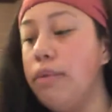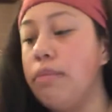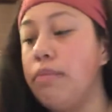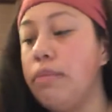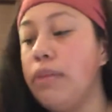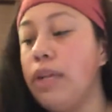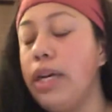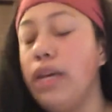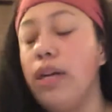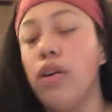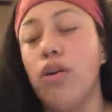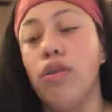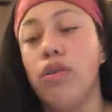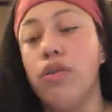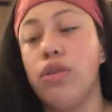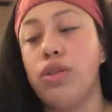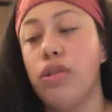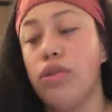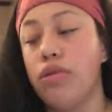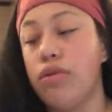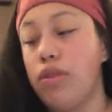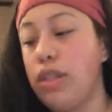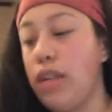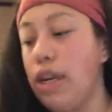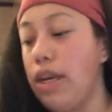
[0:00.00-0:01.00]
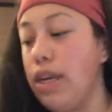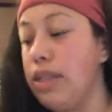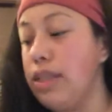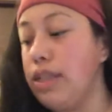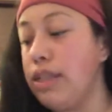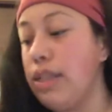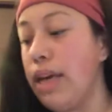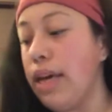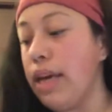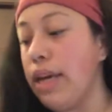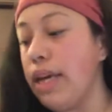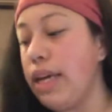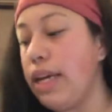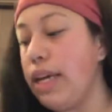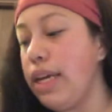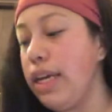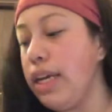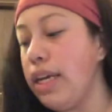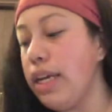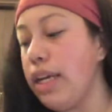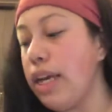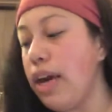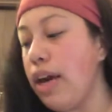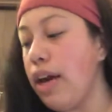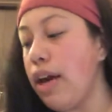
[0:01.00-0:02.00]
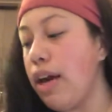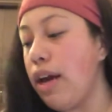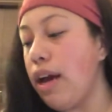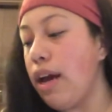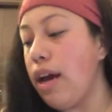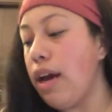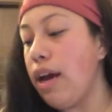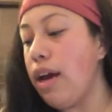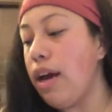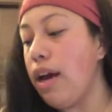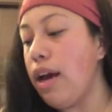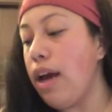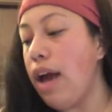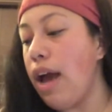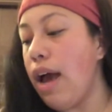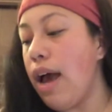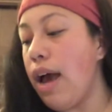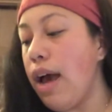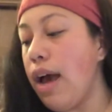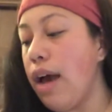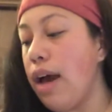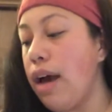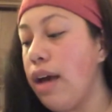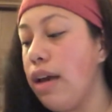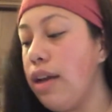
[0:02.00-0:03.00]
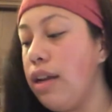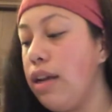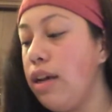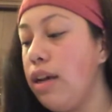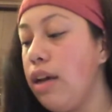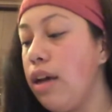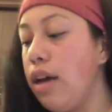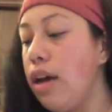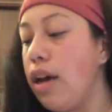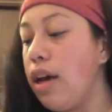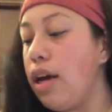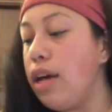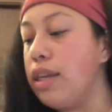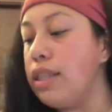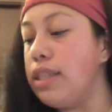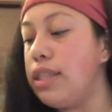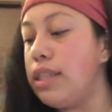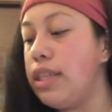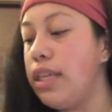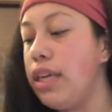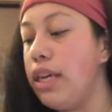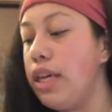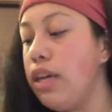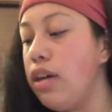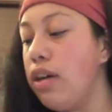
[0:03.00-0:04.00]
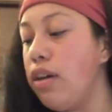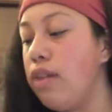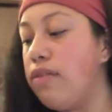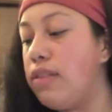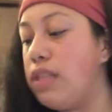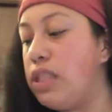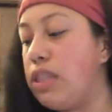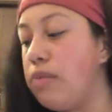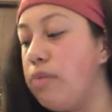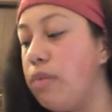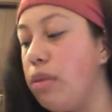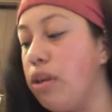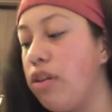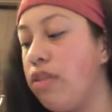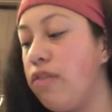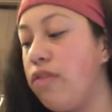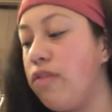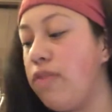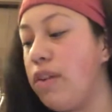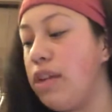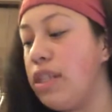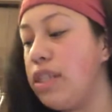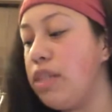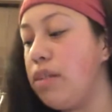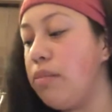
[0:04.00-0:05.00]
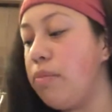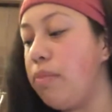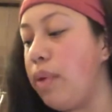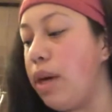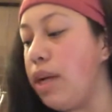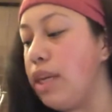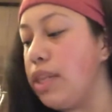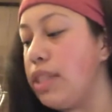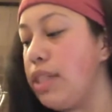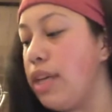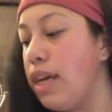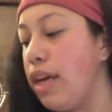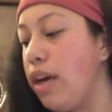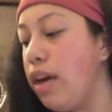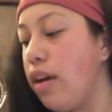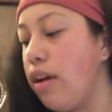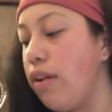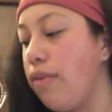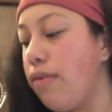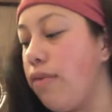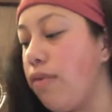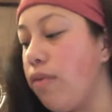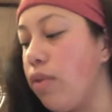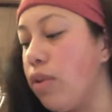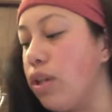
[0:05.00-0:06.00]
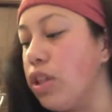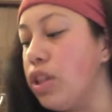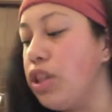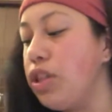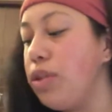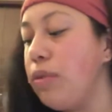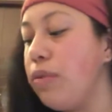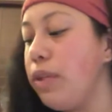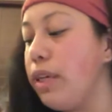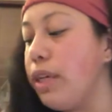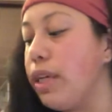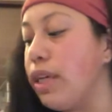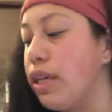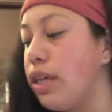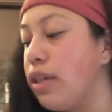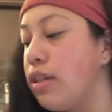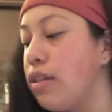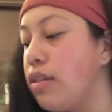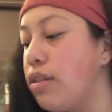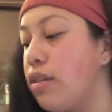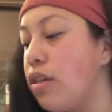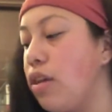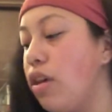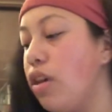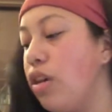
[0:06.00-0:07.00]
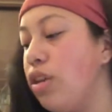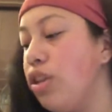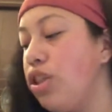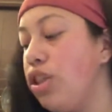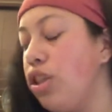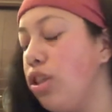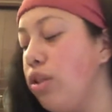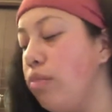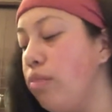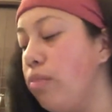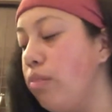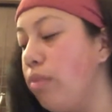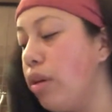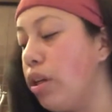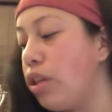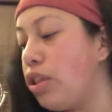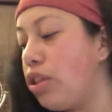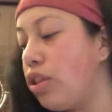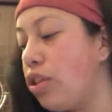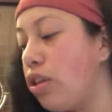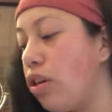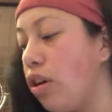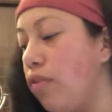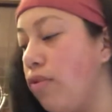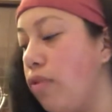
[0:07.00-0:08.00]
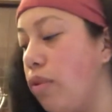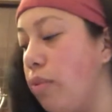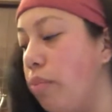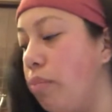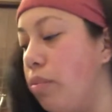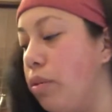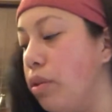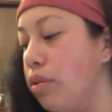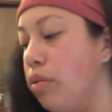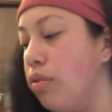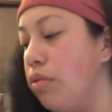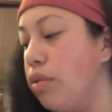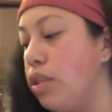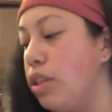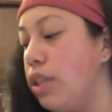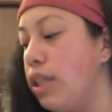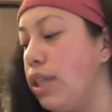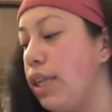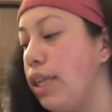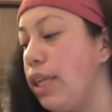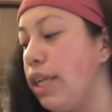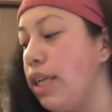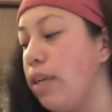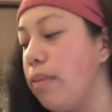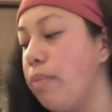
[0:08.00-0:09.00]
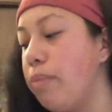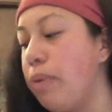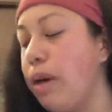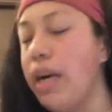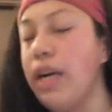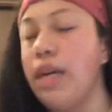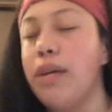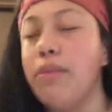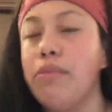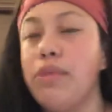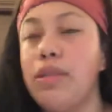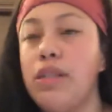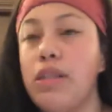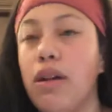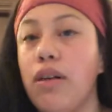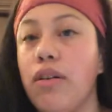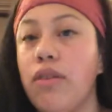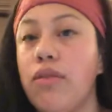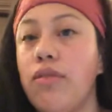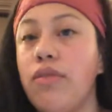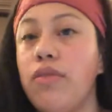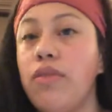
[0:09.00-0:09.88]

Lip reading: It also says that he'd had a tin of smoked pheasant pate for 2 years, too much of a boon to eat by himself.